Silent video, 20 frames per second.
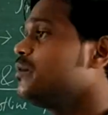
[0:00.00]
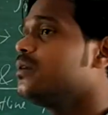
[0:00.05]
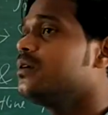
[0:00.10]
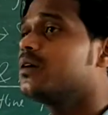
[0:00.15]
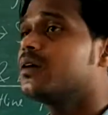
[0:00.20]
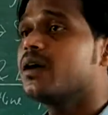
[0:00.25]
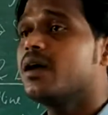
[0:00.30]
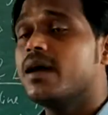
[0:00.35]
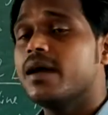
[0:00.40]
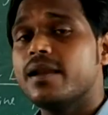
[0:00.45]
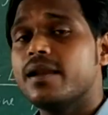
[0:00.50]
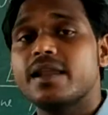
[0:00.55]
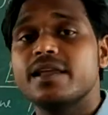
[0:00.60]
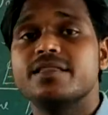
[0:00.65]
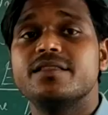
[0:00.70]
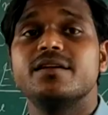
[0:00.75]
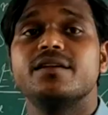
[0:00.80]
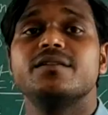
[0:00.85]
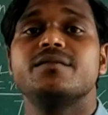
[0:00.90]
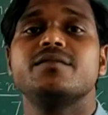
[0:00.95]
work,
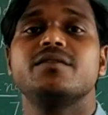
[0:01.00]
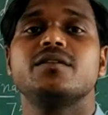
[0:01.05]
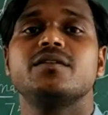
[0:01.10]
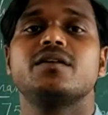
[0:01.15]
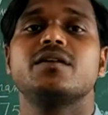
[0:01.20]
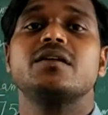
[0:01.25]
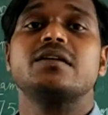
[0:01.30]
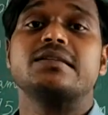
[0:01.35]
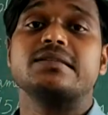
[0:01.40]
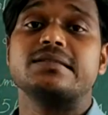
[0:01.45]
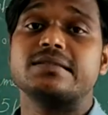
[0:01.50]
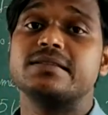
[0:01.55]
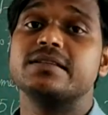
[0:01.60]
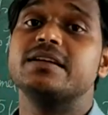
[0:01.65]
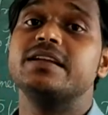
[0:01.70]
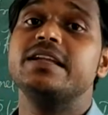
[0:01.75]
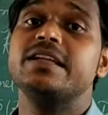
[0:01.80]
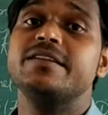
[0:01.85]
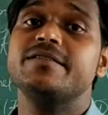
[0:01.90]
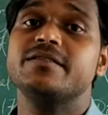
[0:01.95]
leather work,
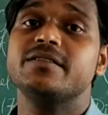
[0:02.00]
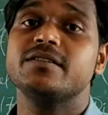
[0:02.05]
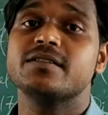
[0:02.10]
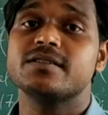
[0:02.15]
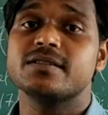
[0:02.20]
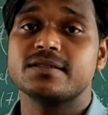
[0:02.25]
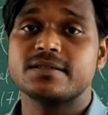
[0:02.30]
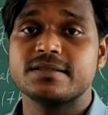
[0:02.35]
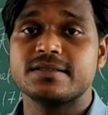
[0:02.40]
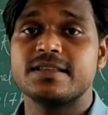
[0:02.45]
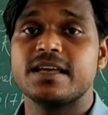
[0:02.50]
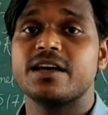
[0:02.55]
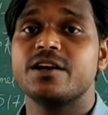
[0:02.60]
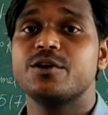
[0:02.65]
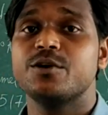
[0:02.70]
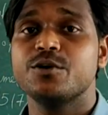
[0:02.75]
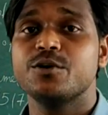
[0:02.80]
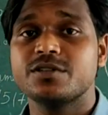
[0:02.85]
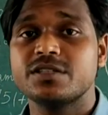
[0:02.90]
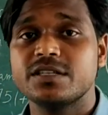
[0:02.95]
zari work,
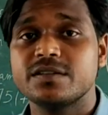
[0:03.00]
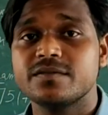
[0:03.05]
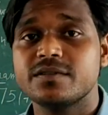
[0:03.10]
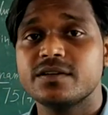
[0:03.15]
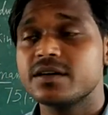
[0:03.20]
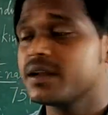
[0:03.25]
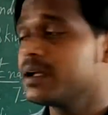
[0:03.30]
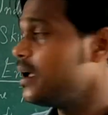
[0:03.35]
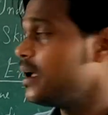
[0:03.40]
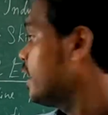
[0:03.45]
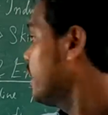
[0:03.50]
zardosi work,